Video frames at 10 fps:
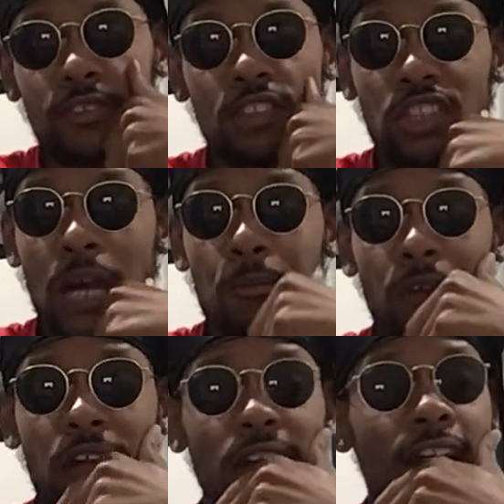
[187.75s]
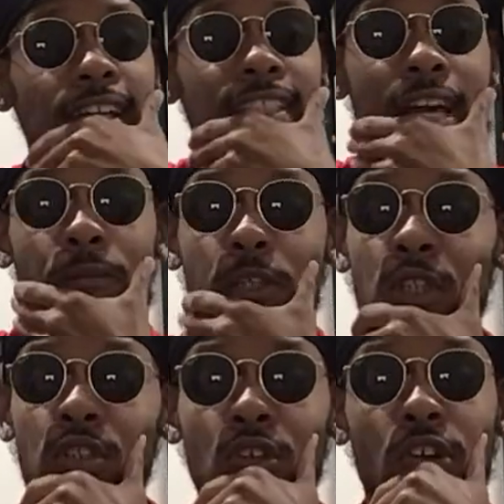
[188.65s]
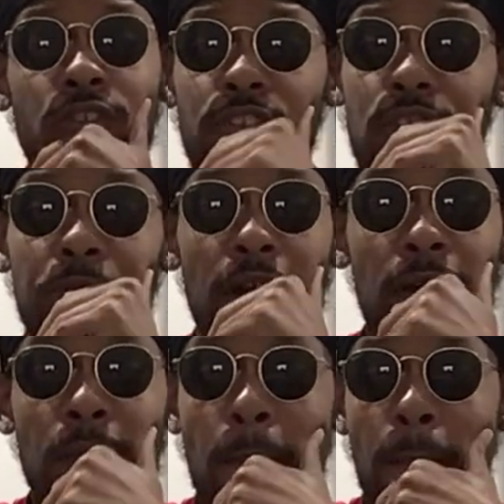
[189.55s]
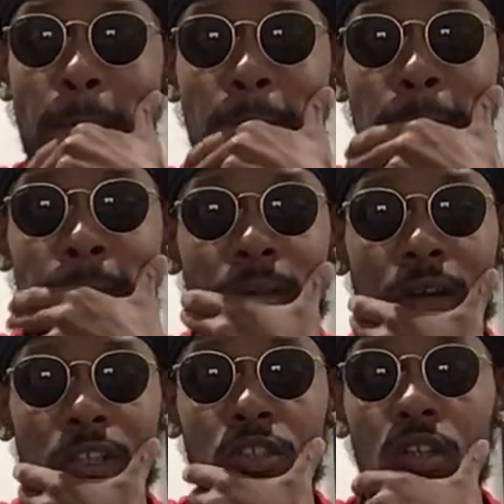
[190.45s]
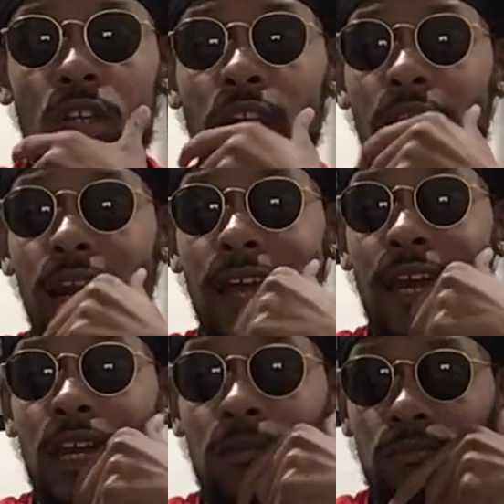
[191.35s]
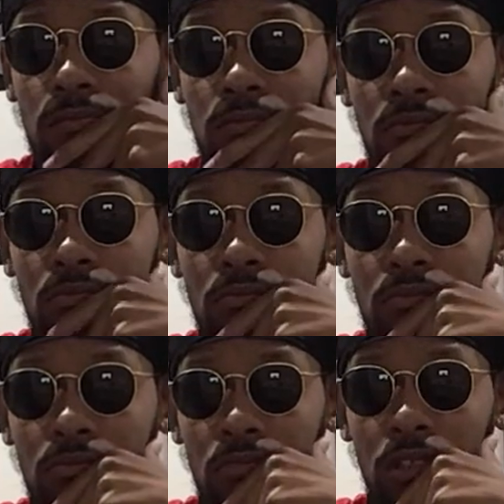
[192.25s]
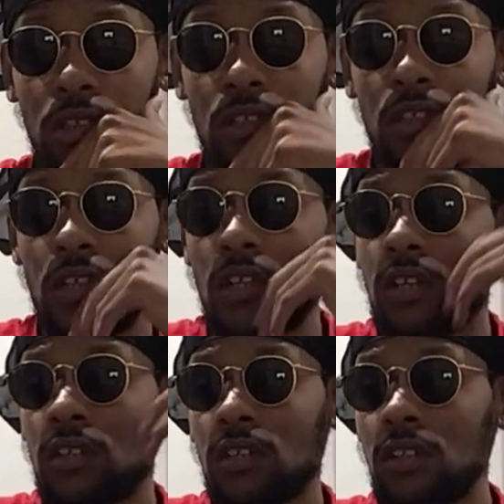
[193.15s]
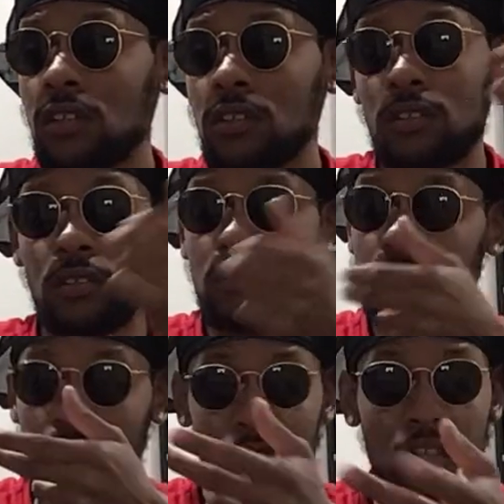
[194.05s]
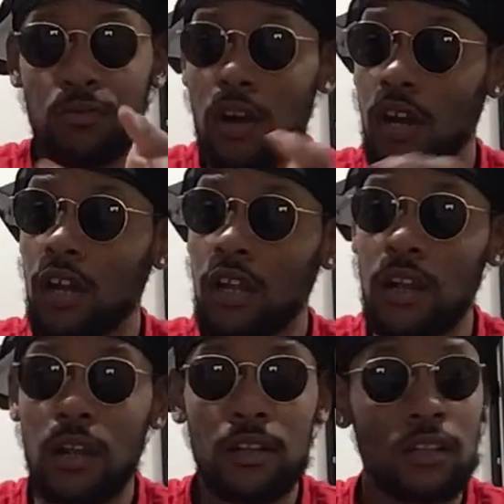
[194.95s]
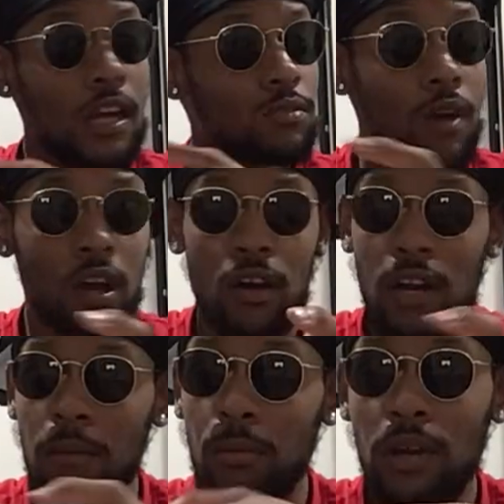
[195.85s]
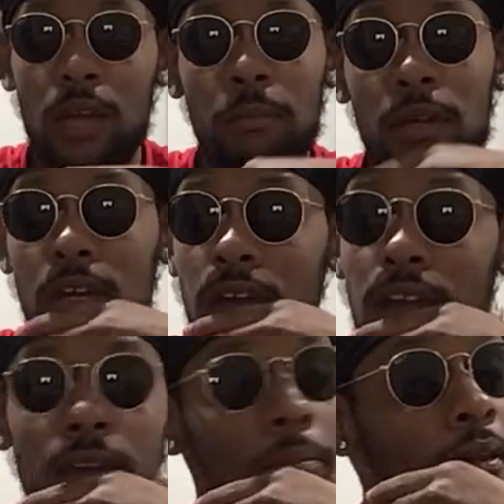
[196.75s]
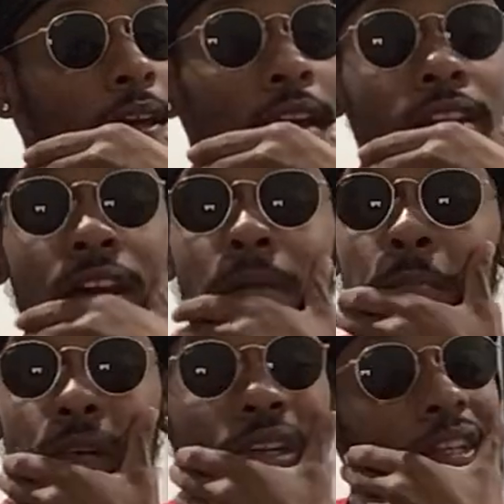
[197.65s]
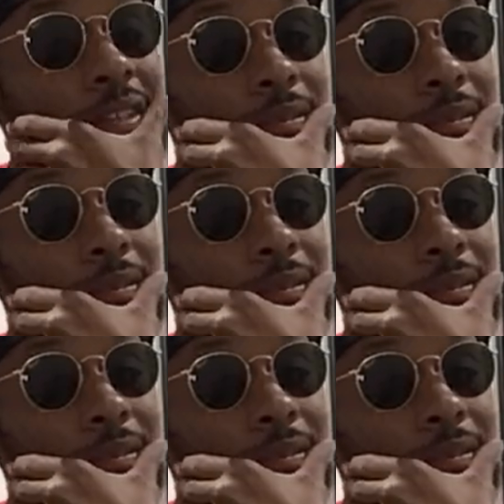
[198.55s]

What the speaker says: John Morant, you got to stop what you doing for real, bro. Because you look like a lame. You look. See, that's why I call that boy NBA dumb boy.